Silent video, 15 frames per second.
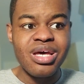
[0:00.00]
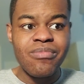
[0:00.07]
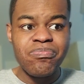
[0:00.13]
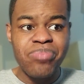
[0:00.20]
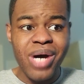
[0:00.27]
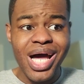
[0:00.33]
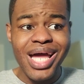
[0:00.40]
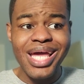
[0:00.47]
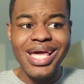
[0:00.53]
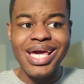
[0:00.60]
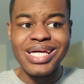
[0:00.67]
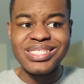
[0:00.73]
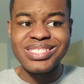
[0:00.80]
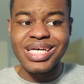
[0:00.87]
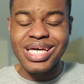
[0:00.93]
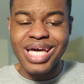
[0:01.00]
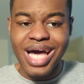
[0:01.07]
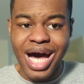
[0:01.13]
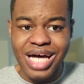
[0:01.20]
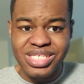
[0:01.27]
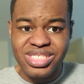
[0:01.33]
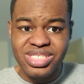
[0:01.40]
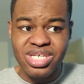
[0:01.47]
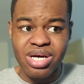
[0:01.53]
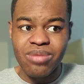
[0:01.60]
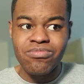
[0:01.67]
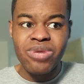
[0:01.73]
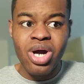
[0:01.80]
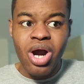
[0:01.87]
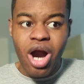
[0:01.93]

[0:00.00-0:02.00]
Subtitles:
but it's a custom